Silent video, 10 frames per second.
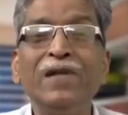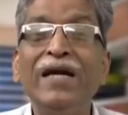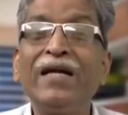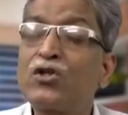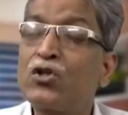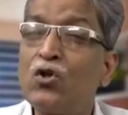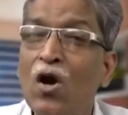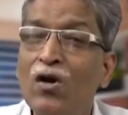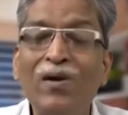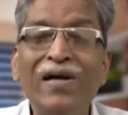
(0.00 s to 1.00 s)
It's
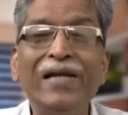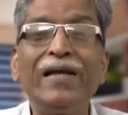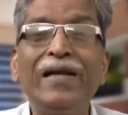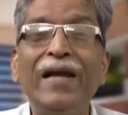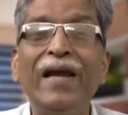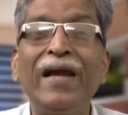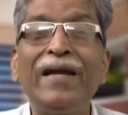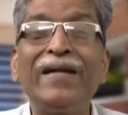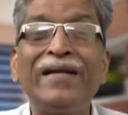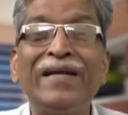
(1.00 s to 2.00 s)
not only
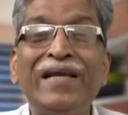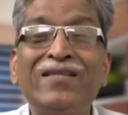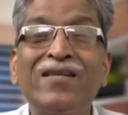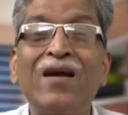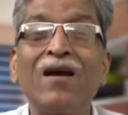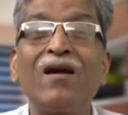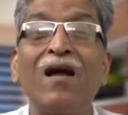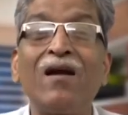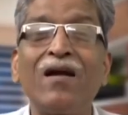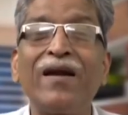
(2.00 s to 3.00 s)
a teacher
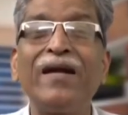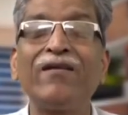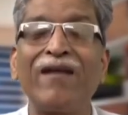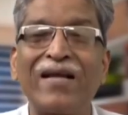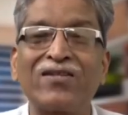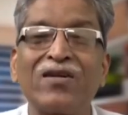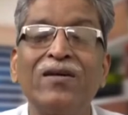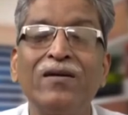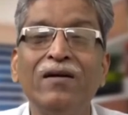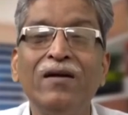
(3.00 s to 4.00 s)
learner
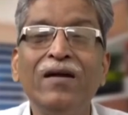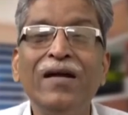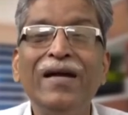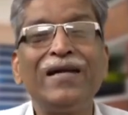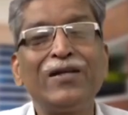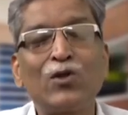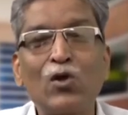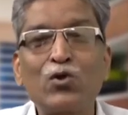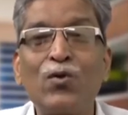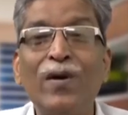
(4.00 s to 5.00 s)
interaction, it is
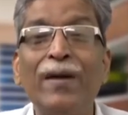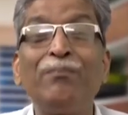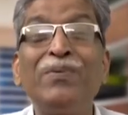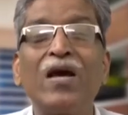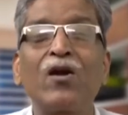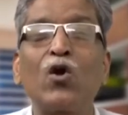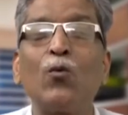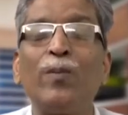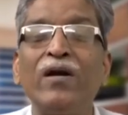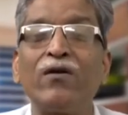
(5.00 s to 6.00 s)
also a peer
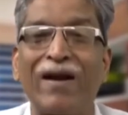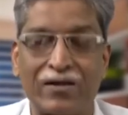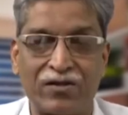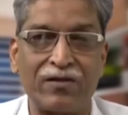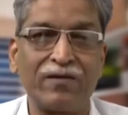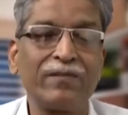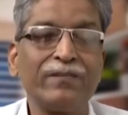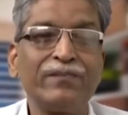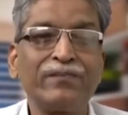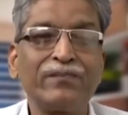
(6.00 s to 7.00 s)
group interaction.
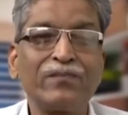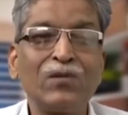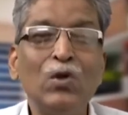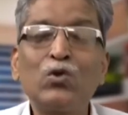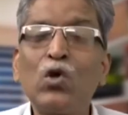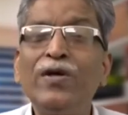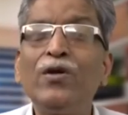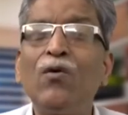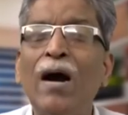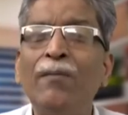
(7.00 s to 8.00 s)
So
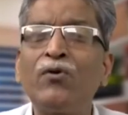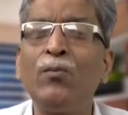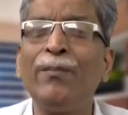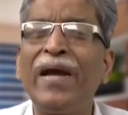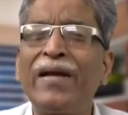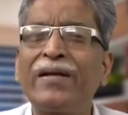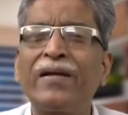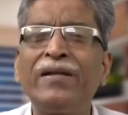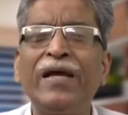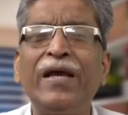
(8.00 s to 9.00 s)
you have to make
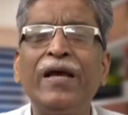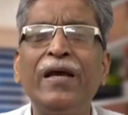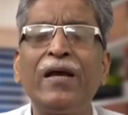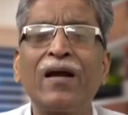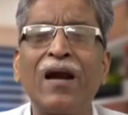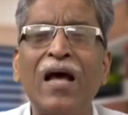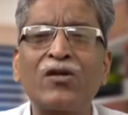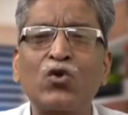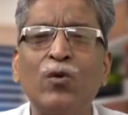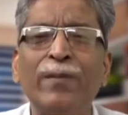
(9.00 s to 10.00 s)
the
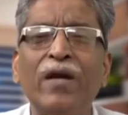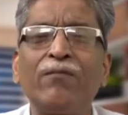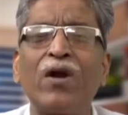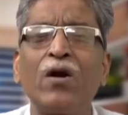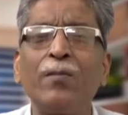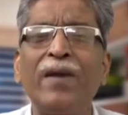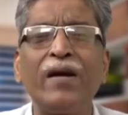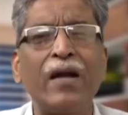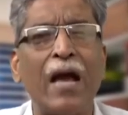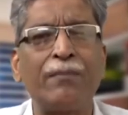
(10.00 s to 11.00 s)
classroom
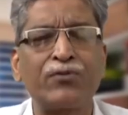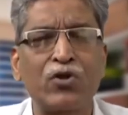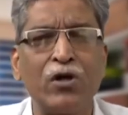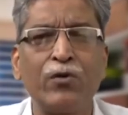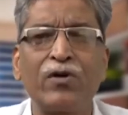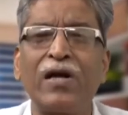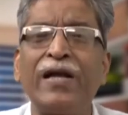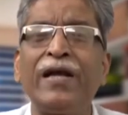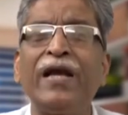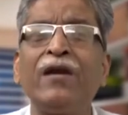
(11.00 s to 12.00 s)
environment
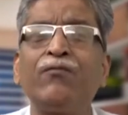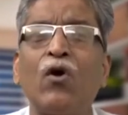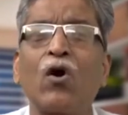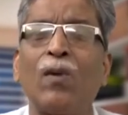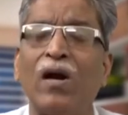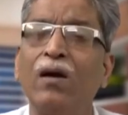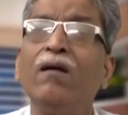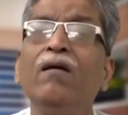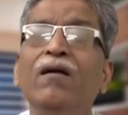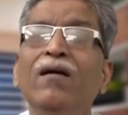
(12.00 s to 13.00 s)
absolutely
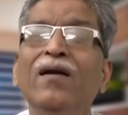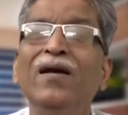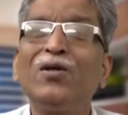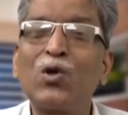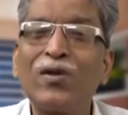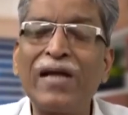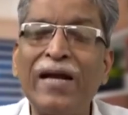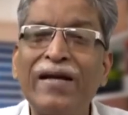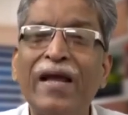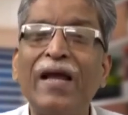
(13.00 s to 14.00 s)
informal so
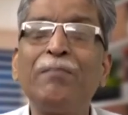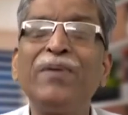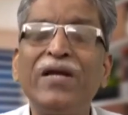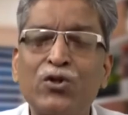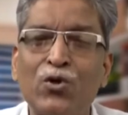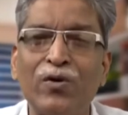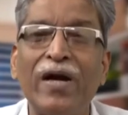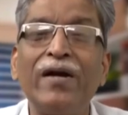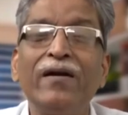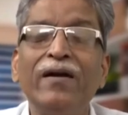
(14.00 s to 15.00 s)
that every
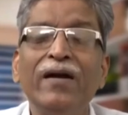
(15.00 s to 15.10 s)
student,